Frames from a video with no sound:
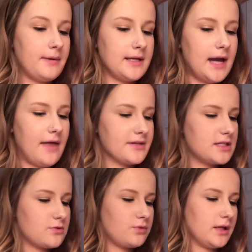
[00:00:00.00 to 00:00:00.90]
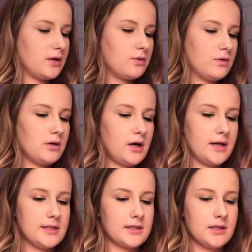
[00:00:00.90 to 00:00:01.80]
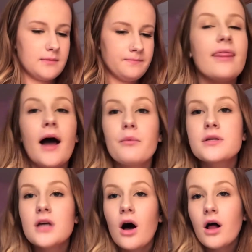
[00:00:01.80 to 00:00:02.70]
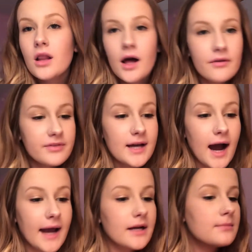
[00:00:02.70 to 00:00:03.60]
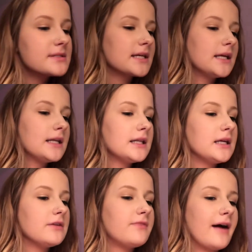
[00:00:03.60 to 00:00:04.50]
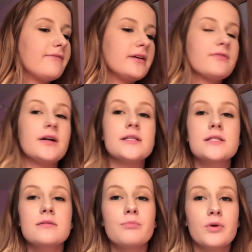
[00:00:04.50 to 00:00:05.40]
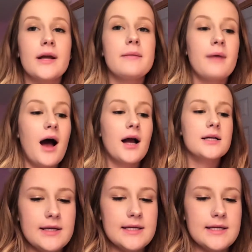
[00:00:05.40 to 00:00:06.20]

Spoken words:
But yeah, this is really cool, honestly. That was all of the items in the FabFitFun spring box.